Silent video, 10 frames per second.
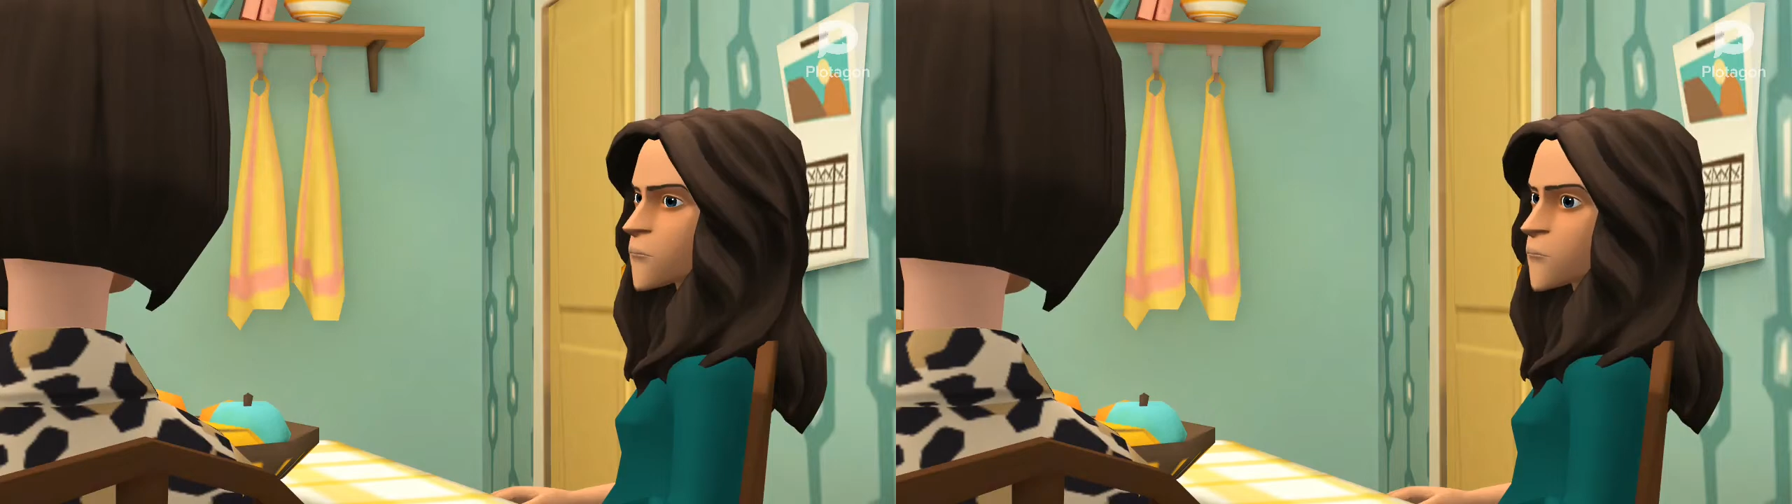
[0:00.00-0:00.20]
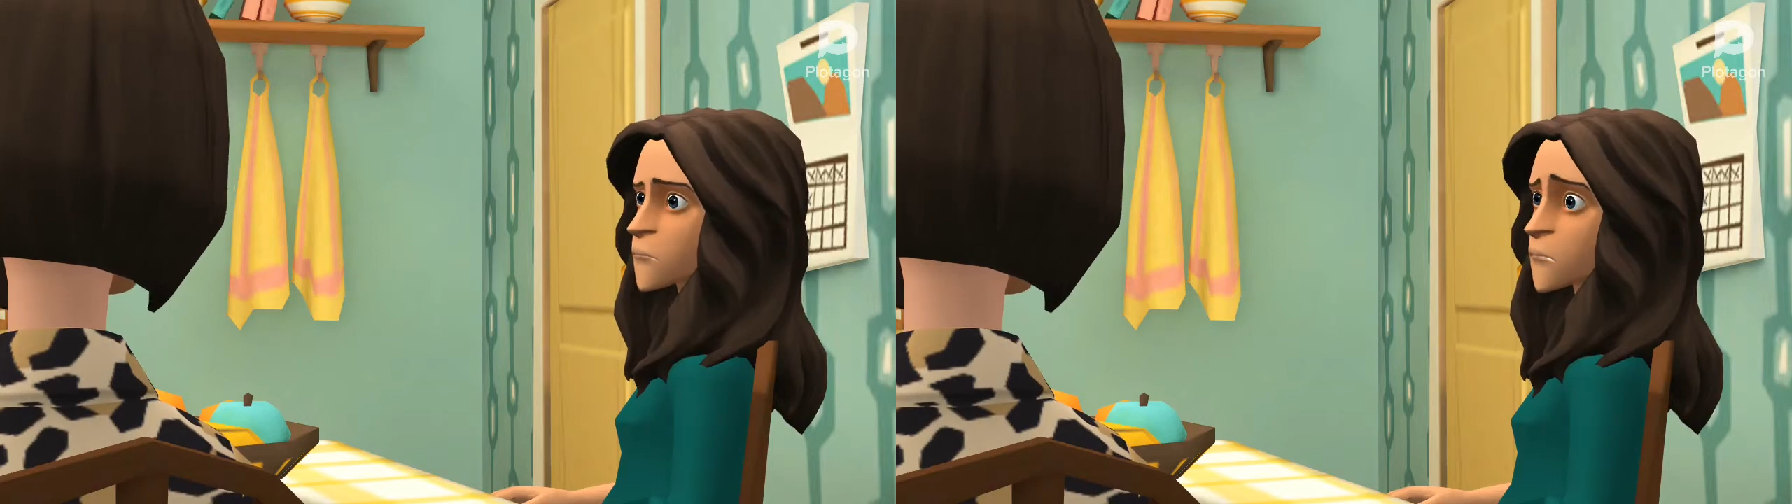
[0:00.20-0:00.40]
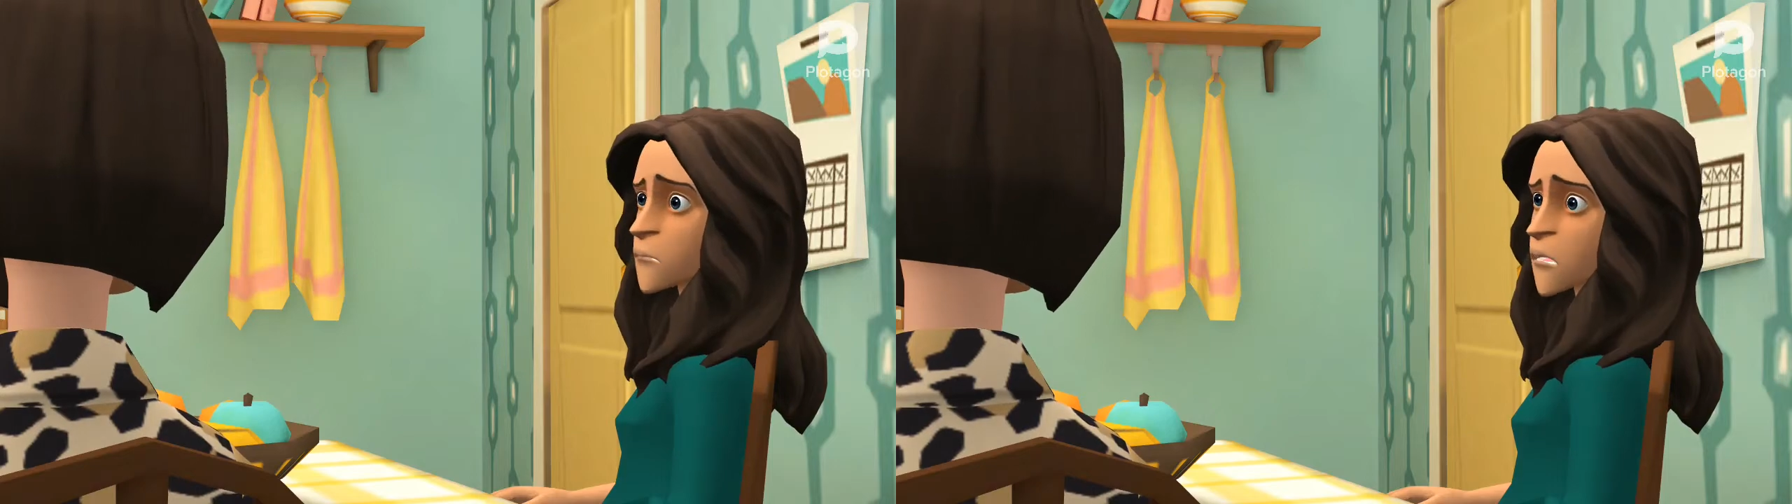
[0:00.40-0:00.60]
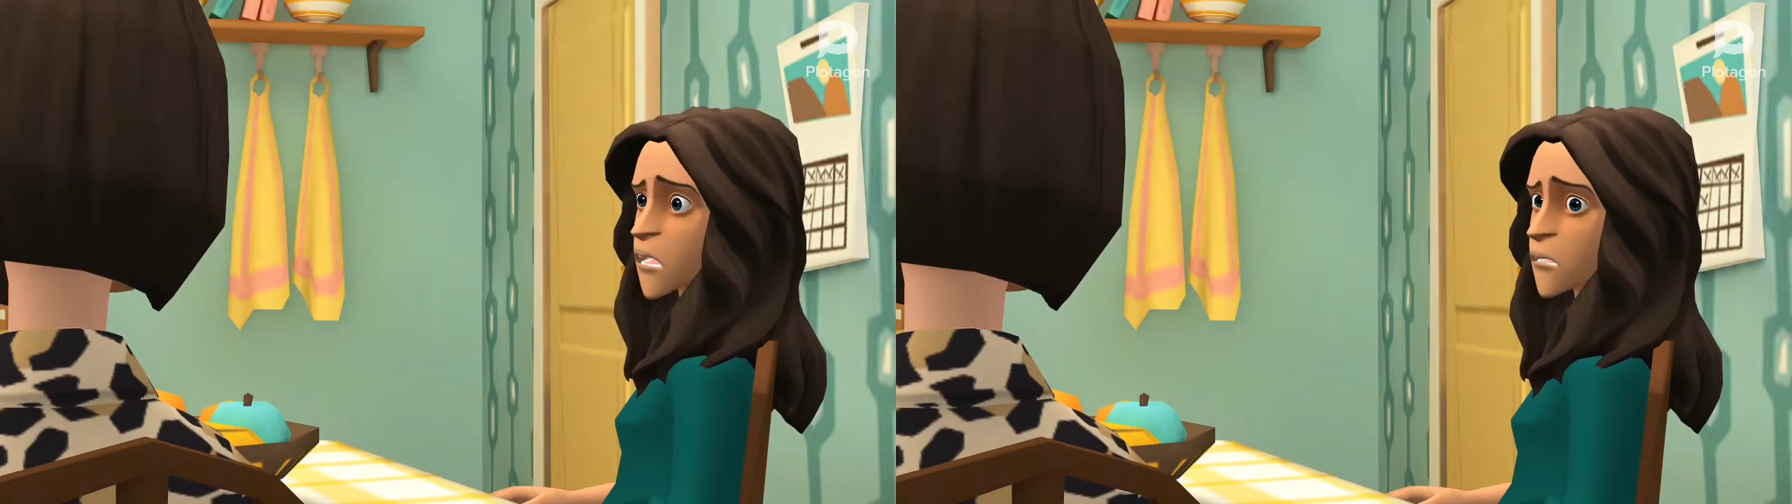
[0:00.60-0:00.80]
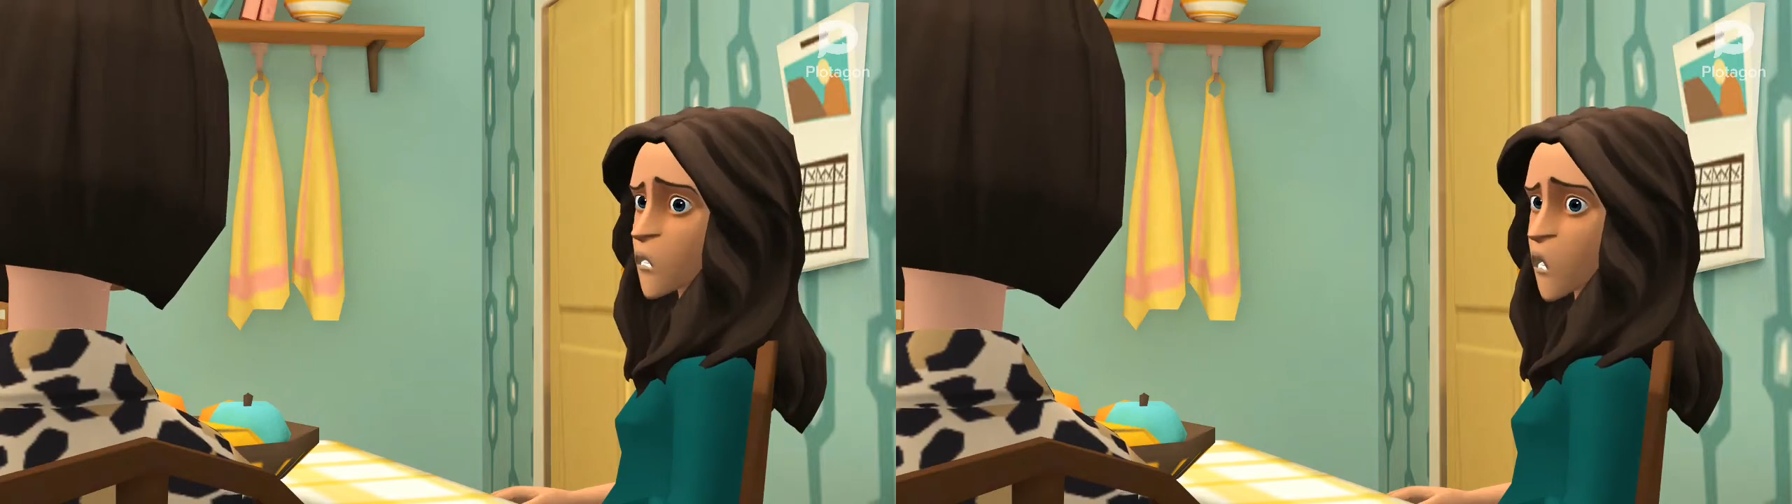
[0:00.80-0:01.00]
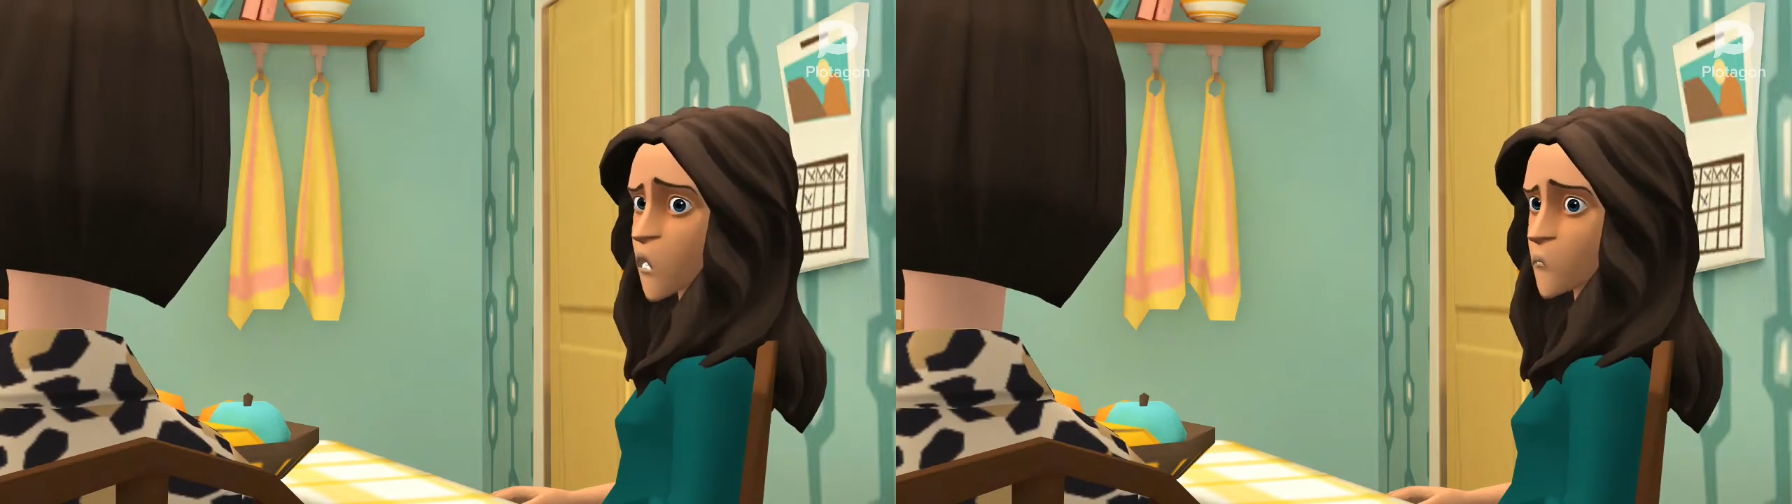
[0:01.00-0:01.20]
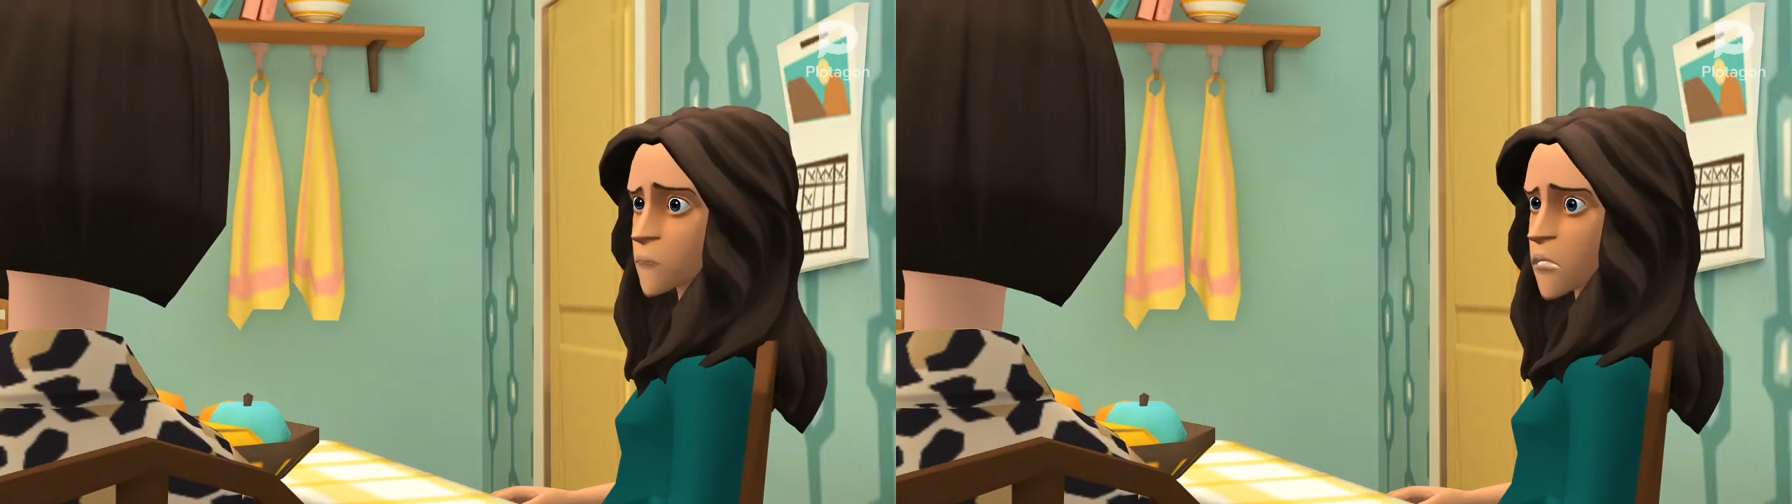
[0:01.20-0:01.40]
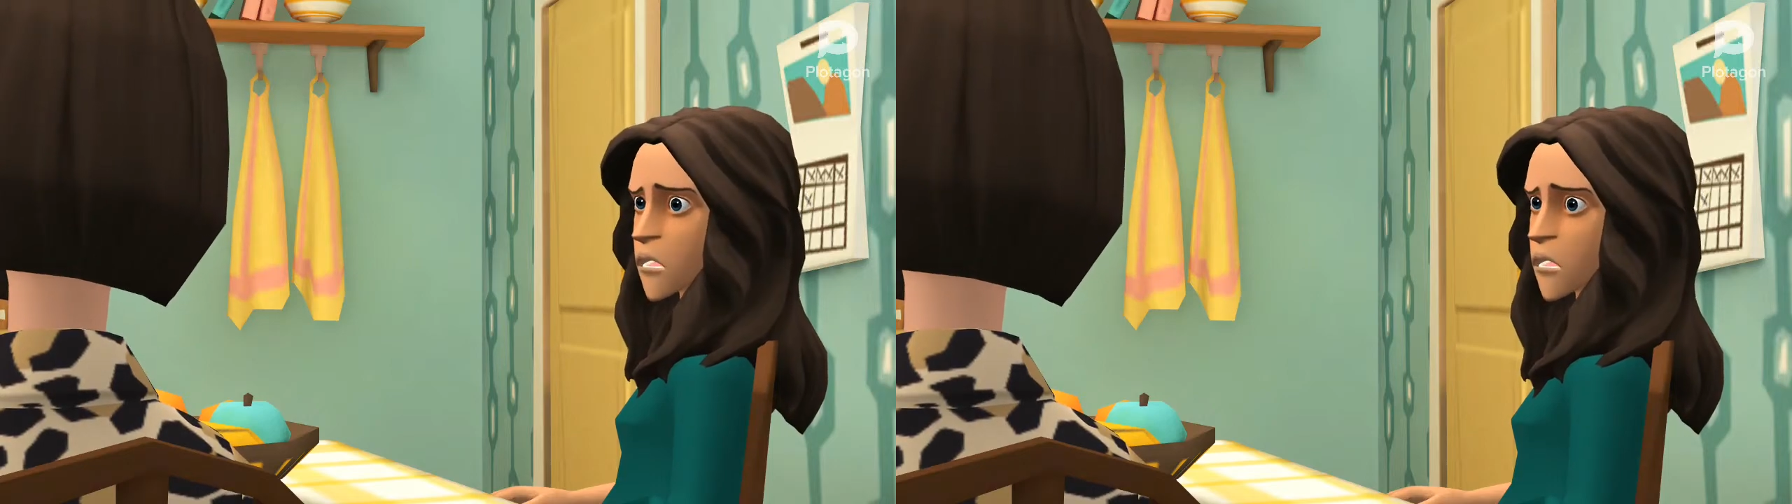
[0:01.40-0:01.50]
What should I do?